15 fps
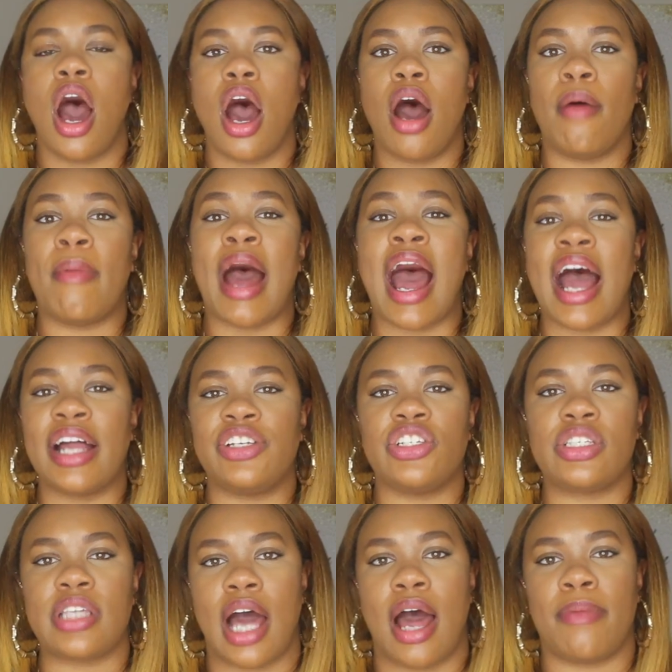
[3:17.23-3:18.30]
I
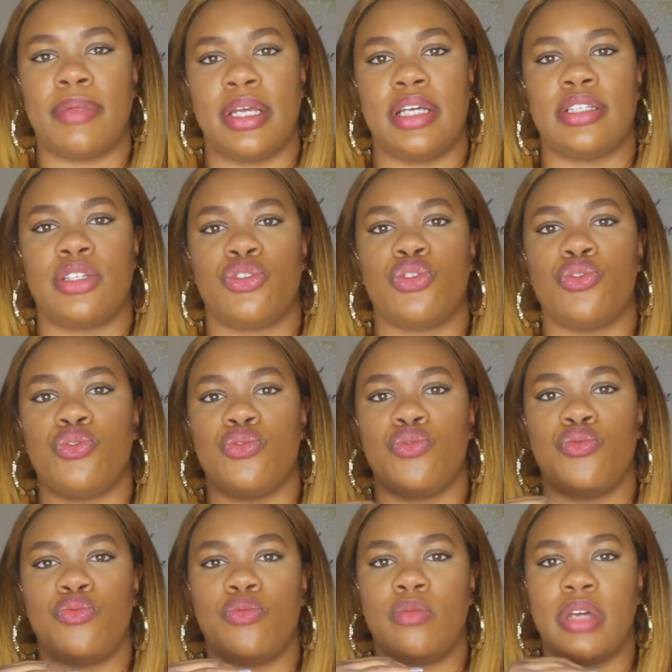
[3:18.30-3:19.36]
just opted
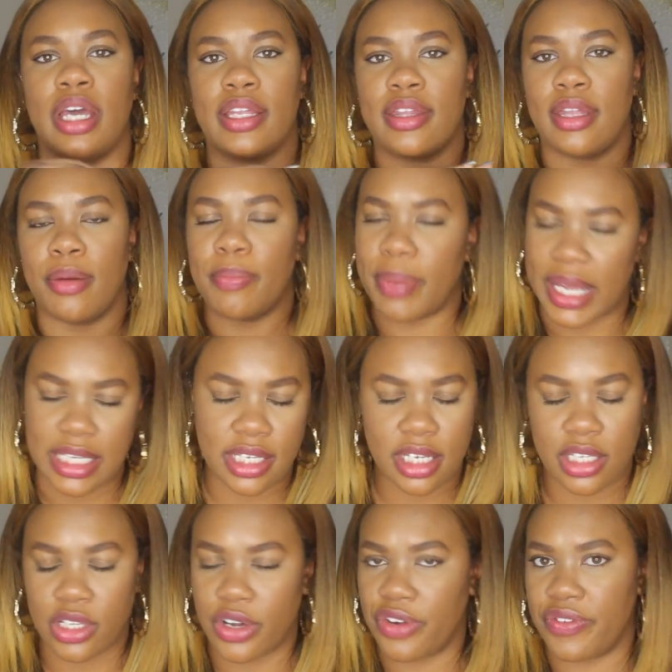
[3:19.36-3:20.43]
to get the
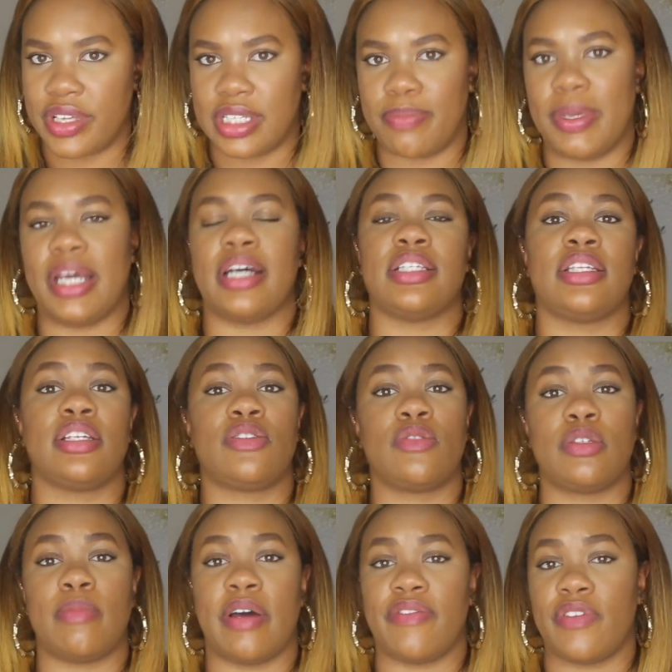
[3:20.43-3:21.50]
basic service because this
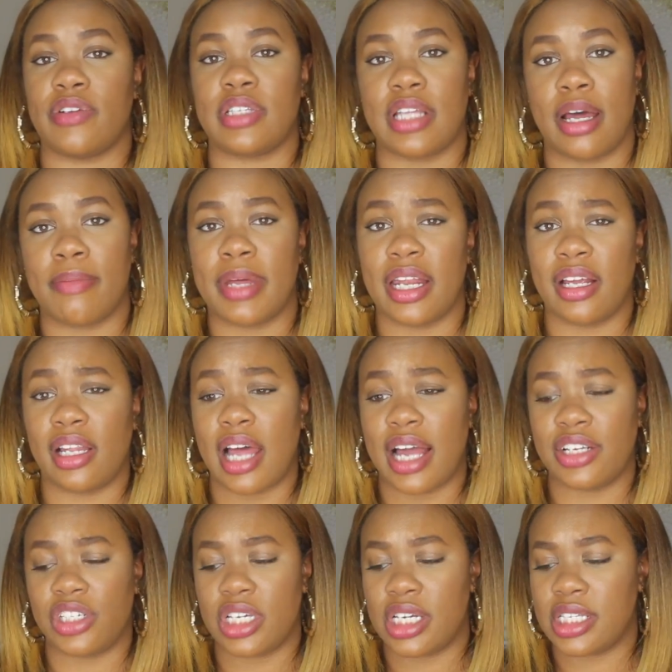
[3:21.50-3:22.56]
was my first time getting
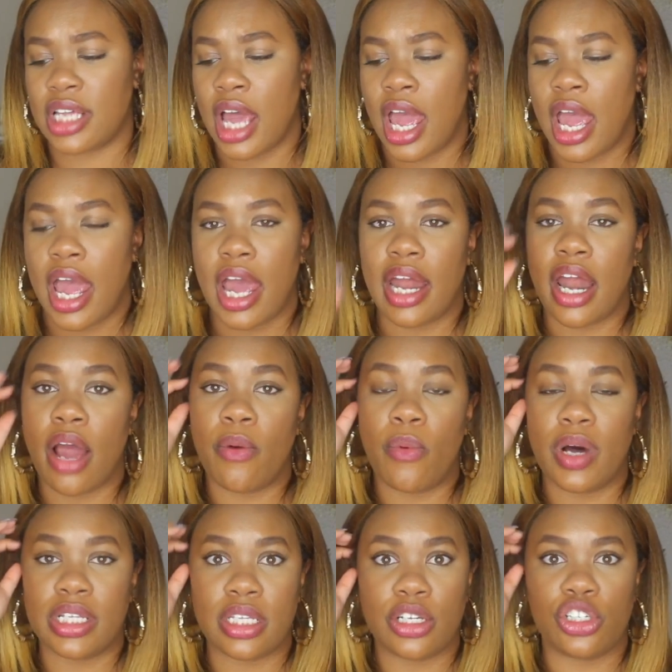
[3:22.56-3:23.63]
lashes, and I
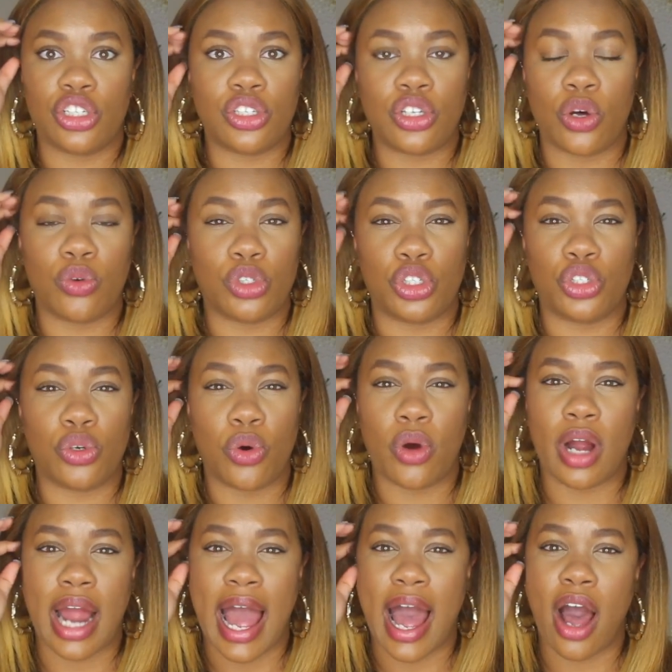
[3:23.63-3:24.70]
wasn't so
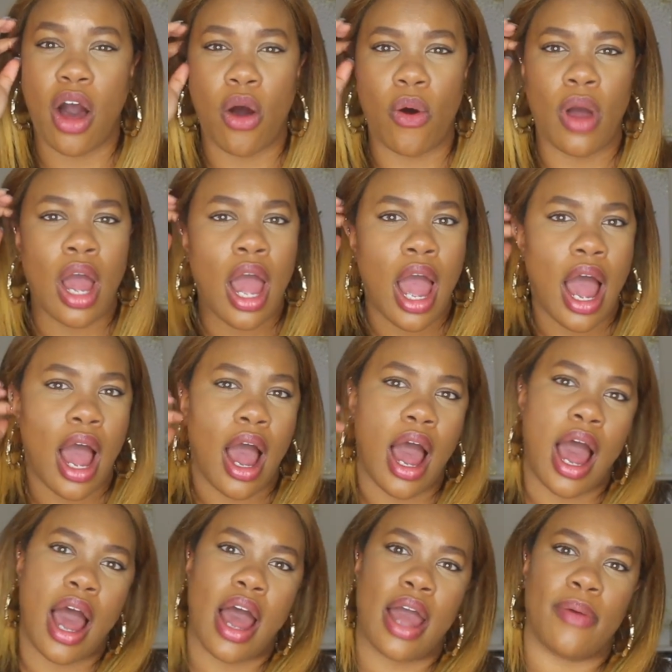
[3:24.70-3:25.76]
sure how
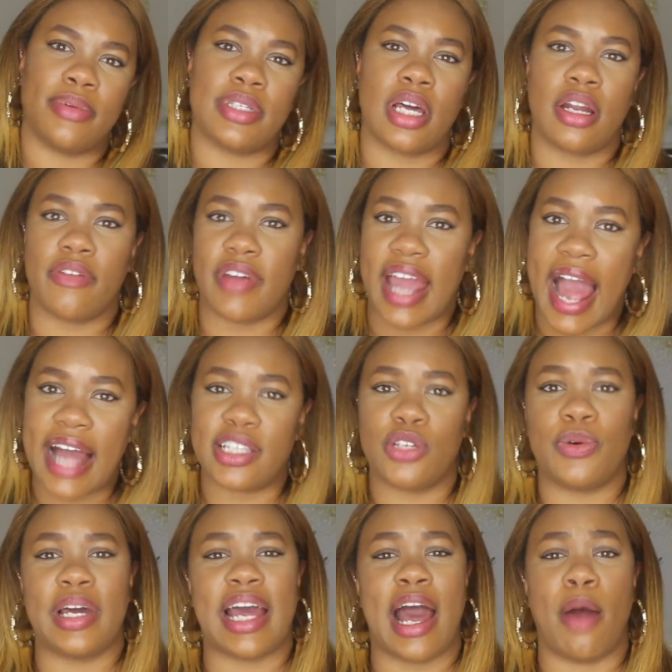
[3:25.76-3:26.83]
I was going to react
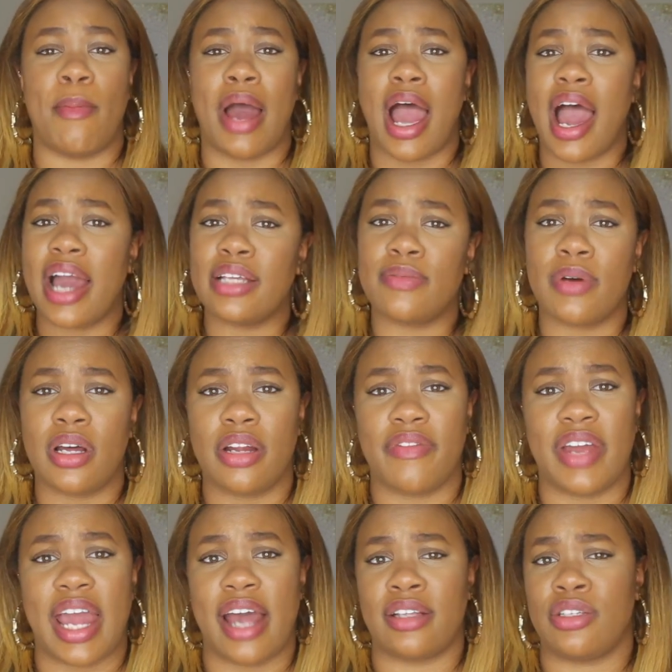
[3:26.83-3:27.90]
to it, how my eyes were going to
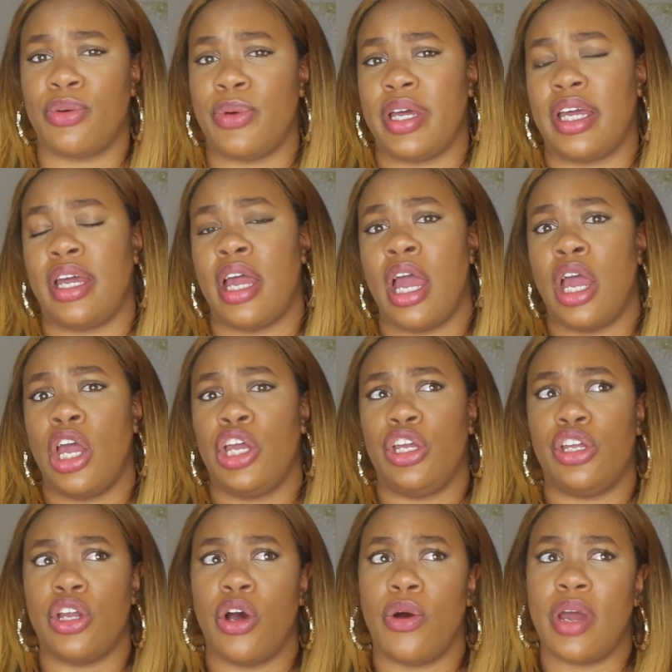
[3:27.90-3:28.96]
react to it,
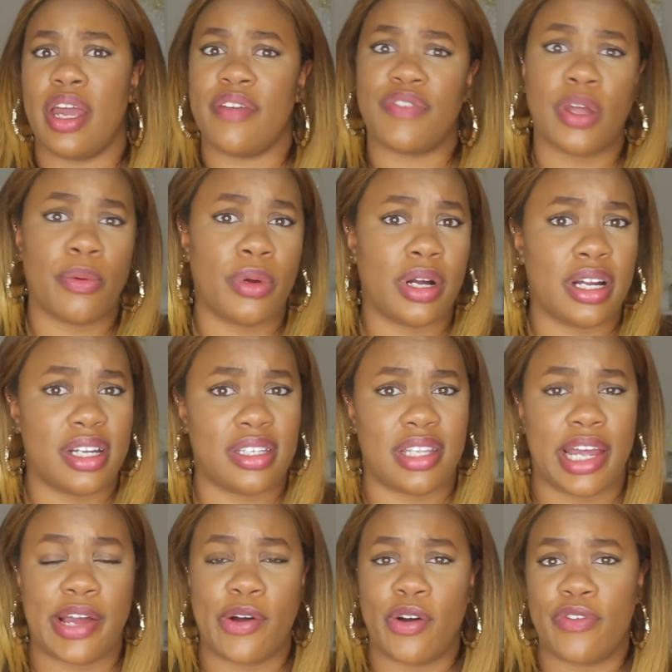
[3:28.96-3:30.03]
you know, if they were going to
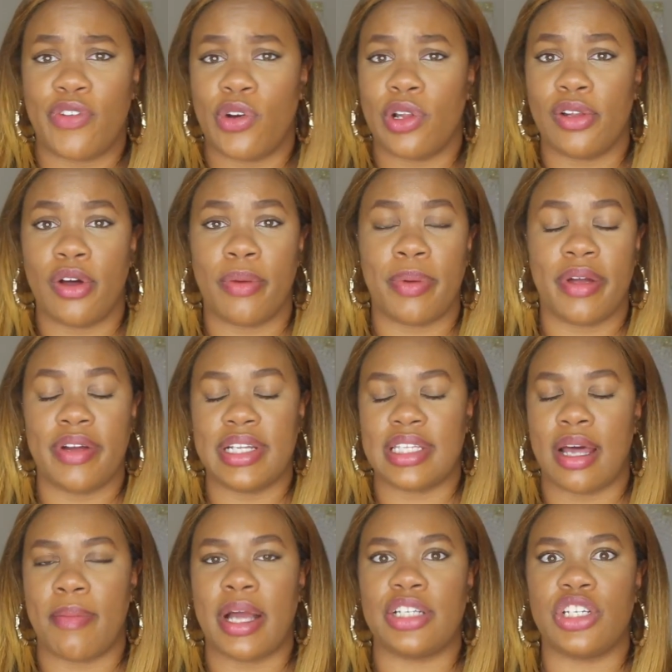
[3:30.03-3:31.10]
stay on for a long period of
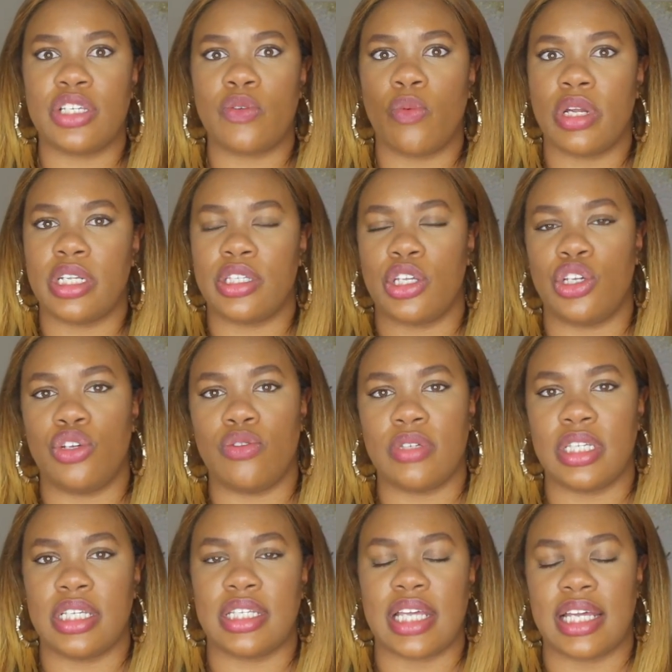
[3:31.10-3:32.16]
time. I just wanted to
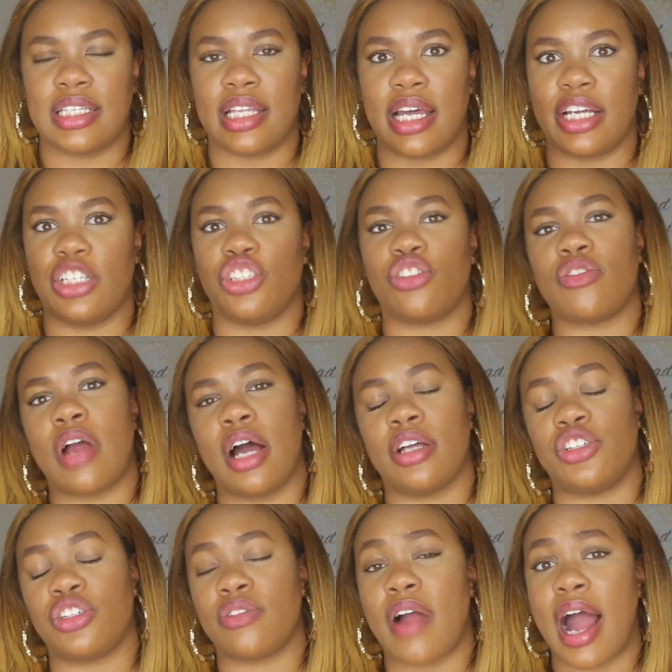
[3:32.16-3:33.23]
use this as like
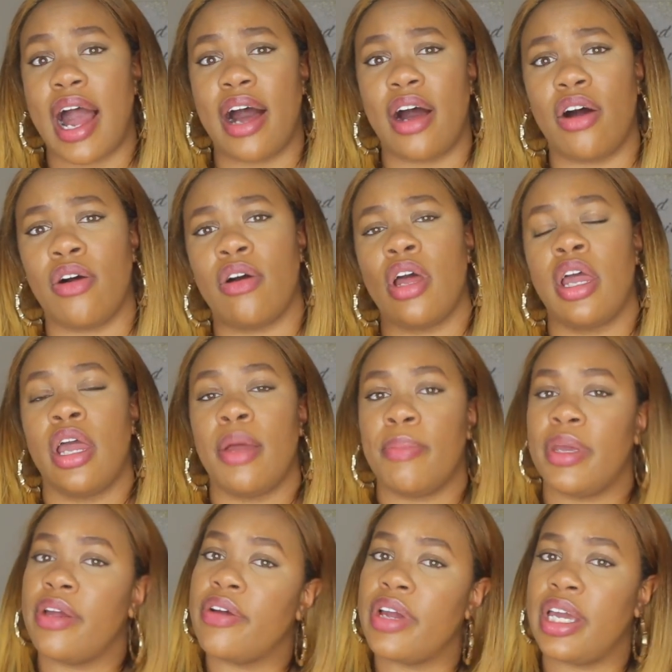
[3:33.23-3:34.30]
a trial
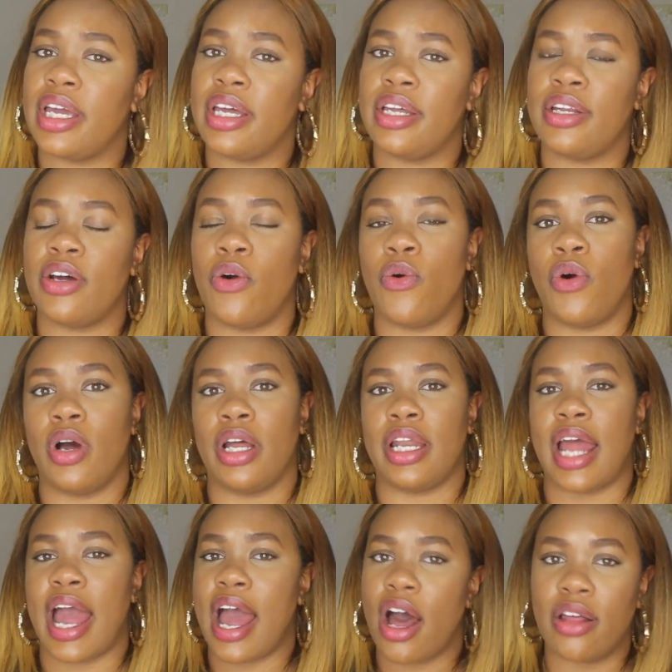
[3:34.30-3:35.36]
period on
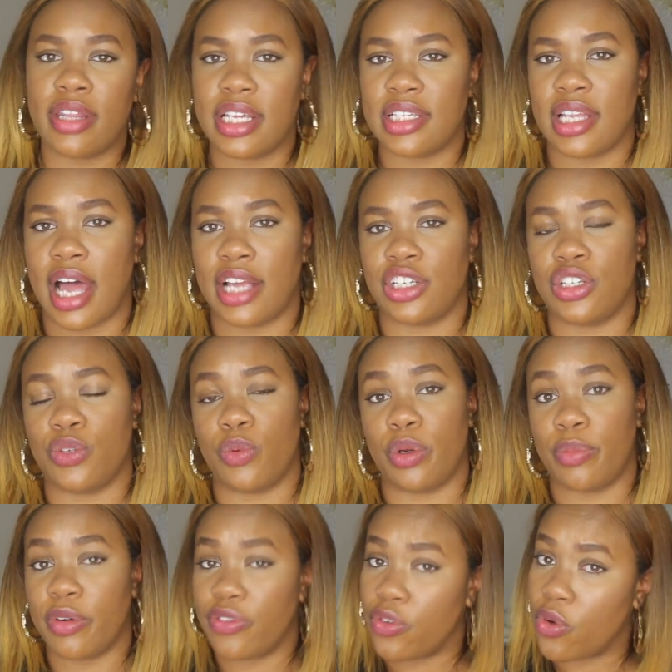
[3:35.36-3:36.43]
how these lashes
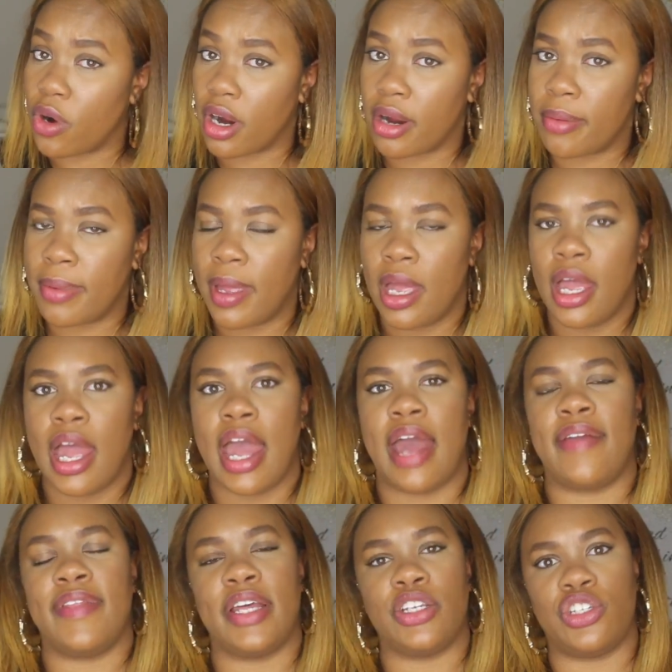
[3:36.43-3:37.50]
would perform,
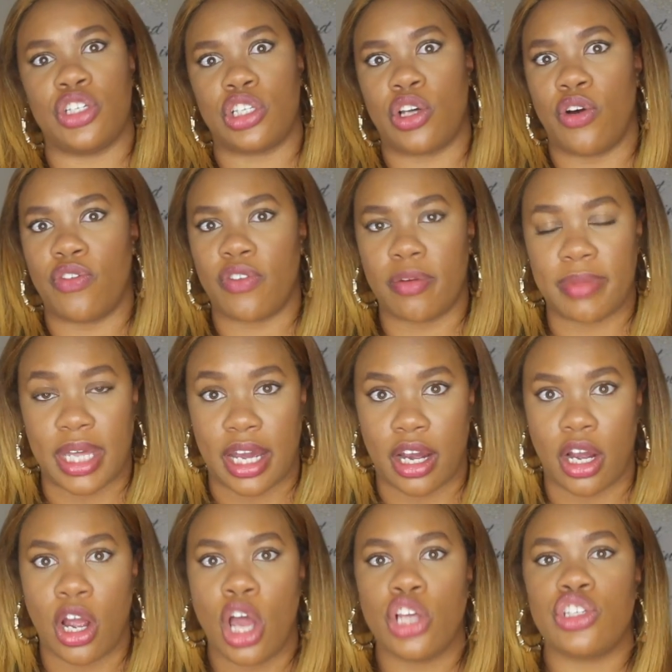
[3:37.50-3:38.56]
and then just go from
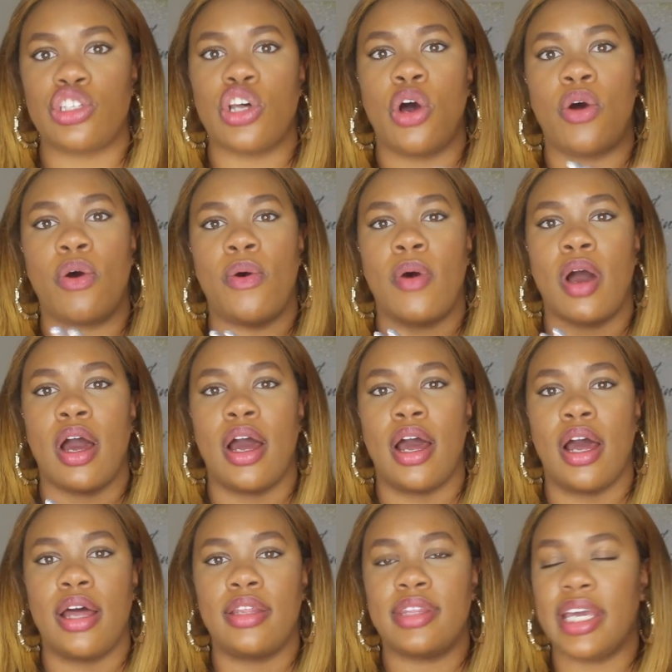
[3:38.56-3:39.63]
there. So
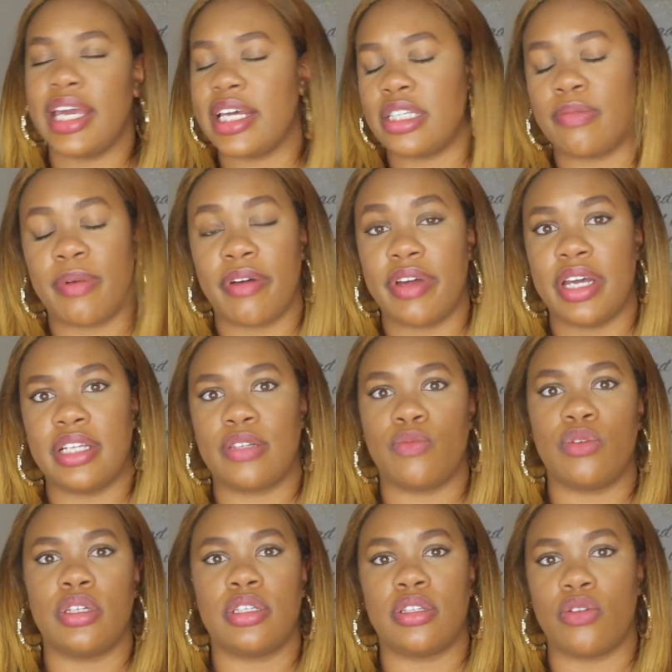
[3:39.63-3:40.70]
the experience
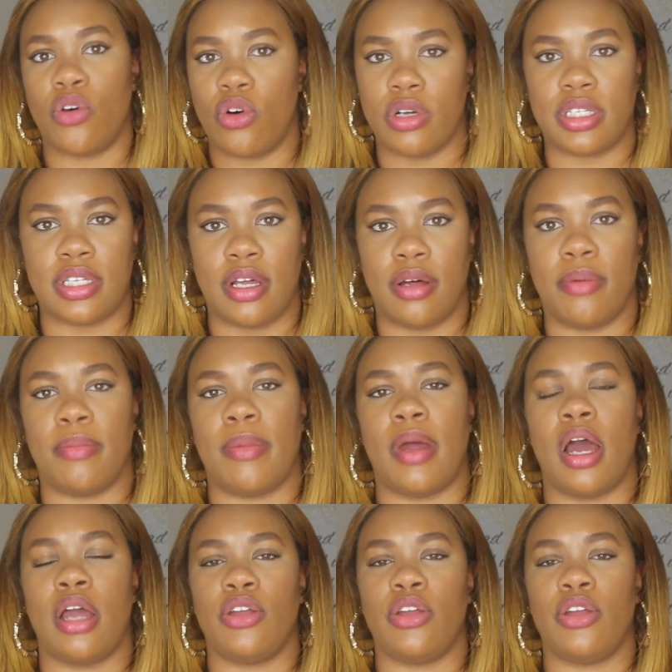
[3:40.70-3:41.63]
was awesome.